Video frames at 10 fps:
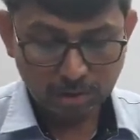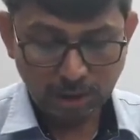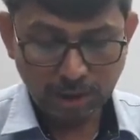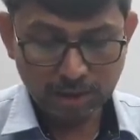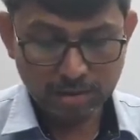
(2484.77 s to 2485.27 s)

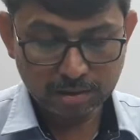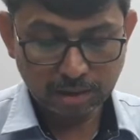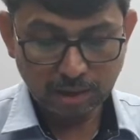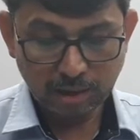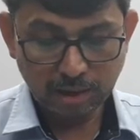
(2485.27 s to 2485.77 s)
His
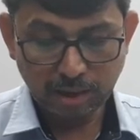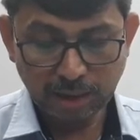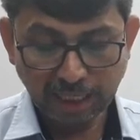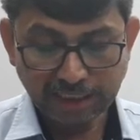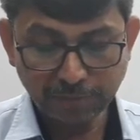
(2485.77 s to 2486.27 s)

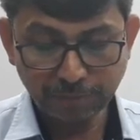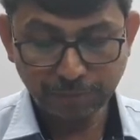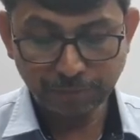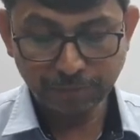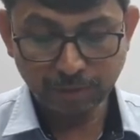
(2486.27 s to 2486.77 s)
light
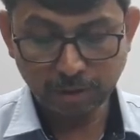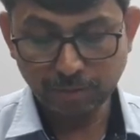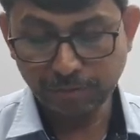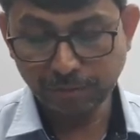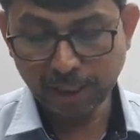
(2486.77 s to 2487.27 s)

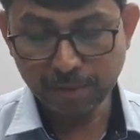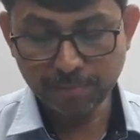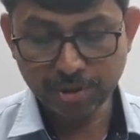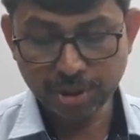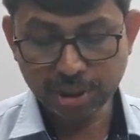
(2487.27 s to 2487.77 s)

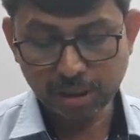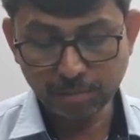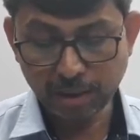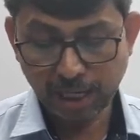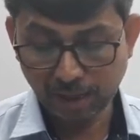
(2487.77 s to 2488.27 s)
frame
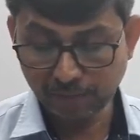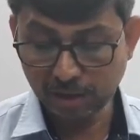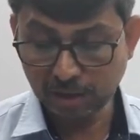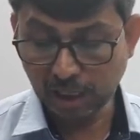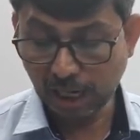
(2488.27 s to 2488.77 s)
seemed
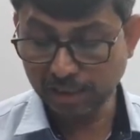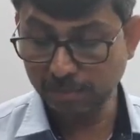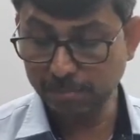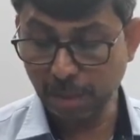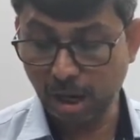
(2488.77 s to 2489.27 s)
heavy as a
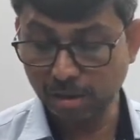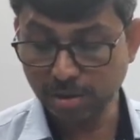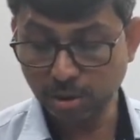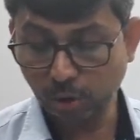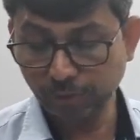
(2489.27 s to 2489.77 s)

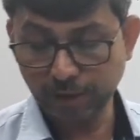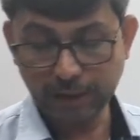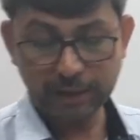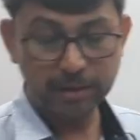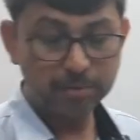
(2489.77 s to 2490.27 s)
mass of
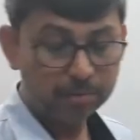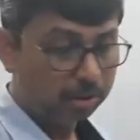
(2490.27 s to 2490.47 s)
lead.